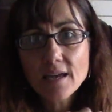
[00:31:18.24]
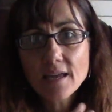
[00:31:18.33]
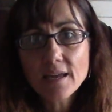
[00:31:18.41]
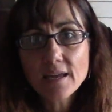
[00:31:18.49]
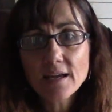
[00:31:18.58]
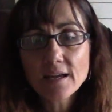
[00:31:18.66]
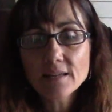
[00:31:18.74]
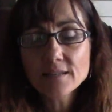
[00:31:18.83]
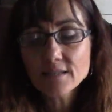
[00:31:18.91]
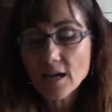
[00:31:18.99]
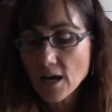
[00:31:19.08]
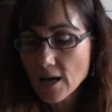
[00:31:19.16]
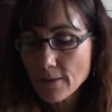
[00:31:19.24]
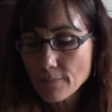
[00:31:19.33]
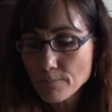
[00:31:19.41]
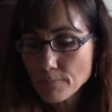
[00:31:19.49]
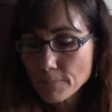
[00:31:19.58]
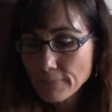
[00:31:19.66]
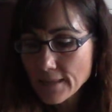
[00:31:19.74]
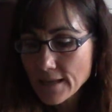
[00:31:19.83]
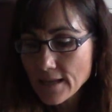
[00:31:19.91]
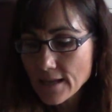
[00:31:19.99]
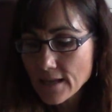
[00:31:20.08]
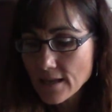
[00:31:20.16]
And
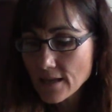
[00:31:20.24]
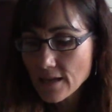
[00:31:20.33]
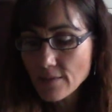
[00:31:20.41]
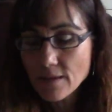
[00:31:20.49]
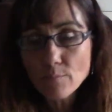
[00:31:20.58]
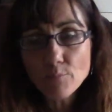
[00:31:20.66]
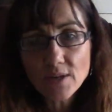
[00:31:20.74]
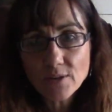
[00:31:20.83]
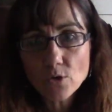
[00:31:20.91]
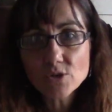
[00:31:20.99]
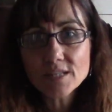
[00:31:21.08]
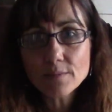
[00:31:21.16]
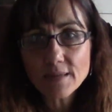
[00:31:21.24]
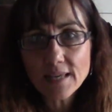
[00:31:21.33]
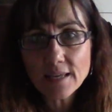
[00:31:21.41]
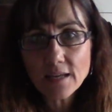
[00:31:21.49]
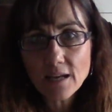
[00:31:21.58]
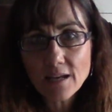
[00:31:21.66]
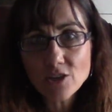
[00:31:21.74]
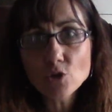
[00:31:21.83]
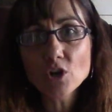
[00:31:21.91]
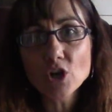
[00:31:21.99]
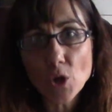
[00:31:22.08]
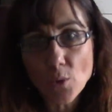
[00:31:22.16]
then bring those to me, and you
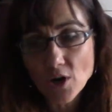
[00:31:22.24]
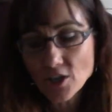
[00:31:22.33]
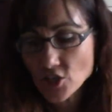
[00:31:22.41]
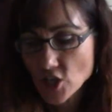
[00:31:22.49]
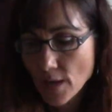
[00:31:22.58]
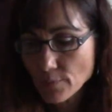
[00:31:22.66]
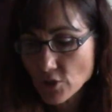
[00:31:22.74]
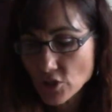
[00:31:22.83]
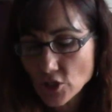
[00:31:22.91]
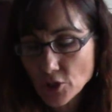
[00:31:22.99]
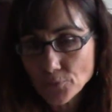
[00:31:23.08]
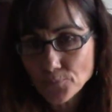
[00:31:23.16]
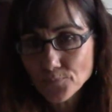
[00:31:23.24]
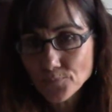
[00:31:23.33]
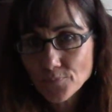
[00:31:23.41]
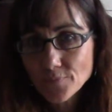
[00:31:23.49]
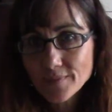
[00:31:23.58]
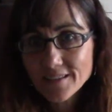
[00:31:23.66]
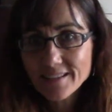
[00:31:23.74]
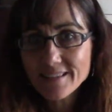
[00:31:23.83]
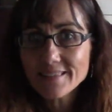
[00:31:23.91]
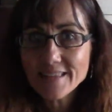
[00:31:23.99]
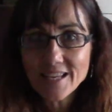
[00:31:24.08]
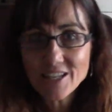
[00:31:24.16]
can go on to chapter 2.
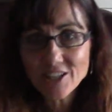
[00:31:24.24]
Thank